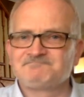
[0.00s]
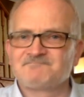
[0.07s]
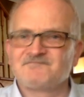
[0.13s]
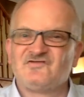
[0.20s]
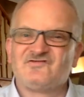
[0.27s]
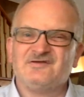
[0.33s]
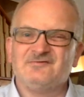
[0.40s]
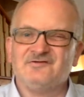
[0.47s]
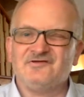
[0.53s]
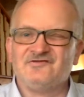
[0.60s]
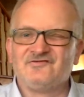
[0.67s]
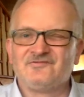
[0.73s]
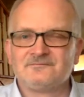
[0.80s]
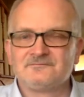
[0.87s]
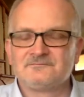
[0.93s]

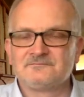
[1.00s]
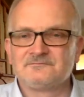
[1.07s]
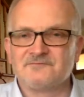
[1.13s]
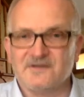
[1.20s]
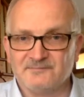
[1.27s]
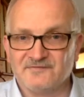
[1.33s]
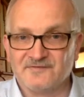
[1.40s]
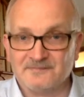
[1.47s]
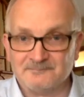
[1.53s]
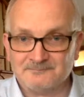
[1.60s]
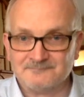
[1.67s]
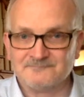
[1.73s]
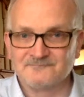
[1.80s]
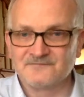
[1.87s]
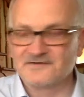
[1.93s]
series type thing
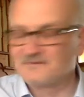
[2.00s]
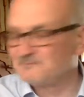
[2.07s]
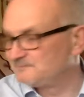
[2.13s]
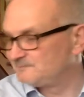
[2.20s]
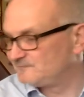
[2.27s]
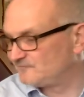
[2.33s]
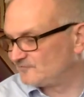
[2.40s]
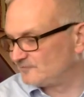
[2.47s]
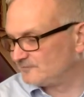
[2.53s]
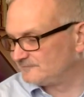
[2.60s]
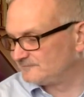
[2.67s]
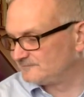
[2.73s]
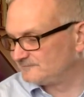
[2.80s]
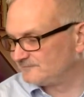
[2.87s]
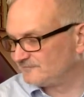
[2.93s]
that I'm sort of
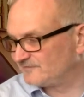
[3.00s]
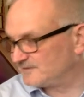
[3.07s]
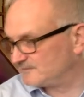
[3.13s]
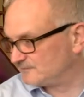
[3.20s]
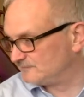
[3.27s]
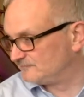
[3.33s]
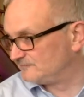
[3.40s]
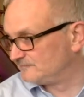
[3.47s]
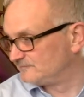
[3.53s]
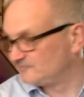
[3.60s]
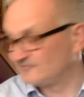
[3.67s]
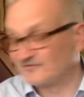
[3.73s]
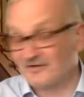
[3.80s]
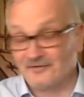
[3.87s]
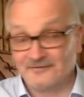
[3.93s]
thinking of
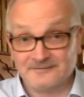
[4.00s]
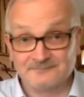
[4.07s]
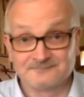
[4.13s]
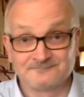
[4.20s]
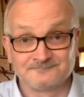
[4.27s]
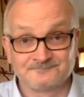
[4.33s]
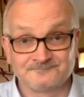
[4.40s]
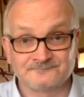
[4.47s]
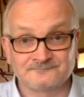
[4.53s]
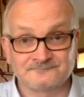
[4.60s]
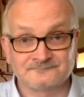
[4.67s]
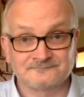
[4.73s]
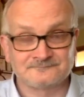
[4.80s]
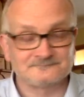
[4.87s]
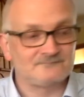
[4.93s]
starting,
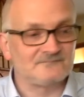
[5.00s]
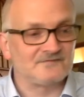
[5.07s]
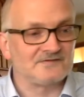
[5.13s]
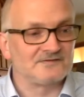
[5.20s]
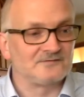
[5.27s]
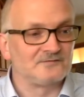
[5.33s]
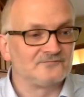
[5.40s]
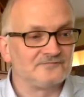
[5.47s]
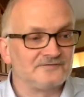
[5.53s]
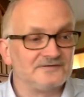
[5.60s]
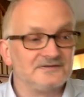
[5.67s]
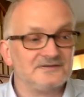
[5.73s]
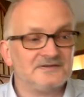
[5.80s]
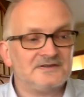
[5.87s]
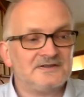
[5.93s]
and I'll
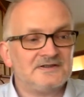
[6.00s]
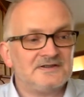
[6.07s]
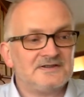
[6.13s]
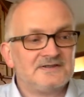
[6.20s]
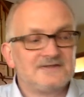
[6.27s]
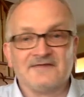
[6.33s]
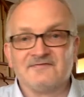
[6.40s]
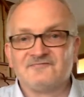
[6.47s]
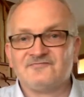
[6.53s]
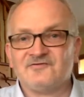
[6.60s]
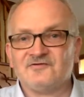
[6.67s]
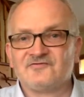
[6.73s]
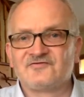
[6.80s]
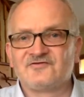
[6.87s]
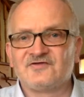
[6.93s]
hopefully get the
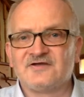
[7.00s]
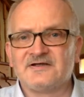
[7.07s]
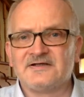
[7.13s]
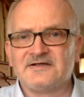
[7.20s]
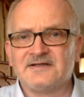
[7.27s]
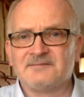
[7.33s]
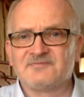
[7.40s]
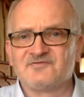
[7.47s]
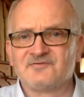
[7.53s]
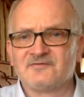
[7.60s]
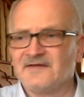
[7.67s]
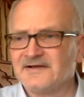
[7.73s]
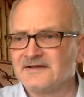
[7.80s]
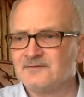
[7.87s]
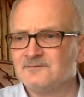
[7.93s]
first episode of
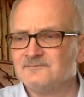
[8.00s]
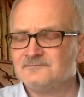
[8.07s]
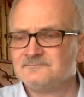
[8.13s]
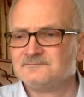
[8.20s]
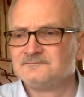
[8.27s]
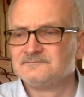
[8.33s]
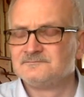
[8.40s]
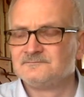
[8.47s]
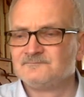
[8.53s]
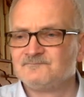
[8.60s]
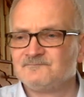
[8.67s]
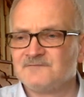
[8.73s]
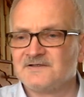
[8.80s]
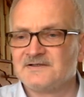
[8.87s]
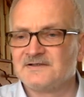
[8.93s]
that out
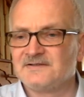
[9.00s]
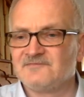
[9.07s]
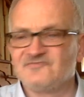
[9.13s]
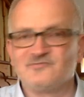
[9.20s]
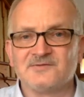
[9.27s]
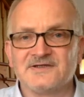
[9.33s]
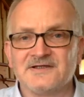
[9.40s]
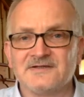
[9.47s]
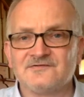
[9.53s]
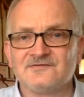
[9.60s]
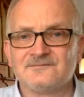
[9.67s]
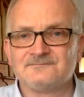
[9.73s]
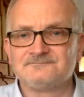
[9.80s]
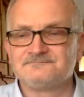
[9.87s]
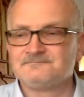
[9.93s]
this weekend.
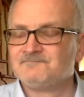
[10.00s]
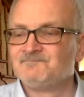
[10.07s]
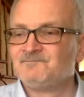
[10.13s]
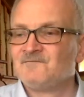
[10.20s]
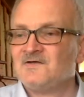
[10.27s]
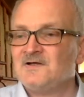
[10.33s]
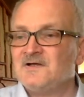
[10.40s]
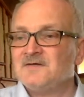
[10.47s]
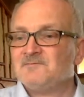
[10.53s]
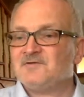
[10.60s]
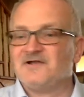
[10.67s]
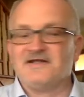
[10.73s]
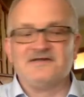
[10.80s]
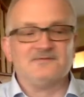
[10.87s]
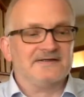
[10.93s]
But
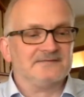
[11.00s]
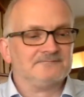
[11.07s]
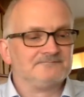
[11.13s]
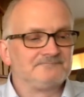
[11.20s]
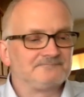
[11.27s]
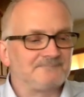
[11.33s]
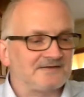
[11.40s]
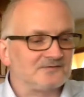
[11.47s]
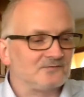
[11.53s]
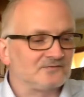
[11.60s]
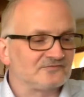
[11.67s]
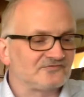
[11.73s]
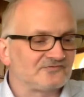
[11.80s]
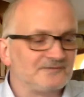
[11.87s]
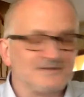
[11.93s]
anyway, back to
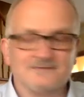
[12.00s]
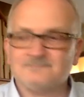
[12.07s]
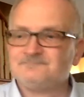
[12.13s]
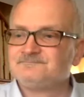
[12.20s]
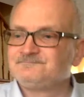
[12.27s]
what's spinning.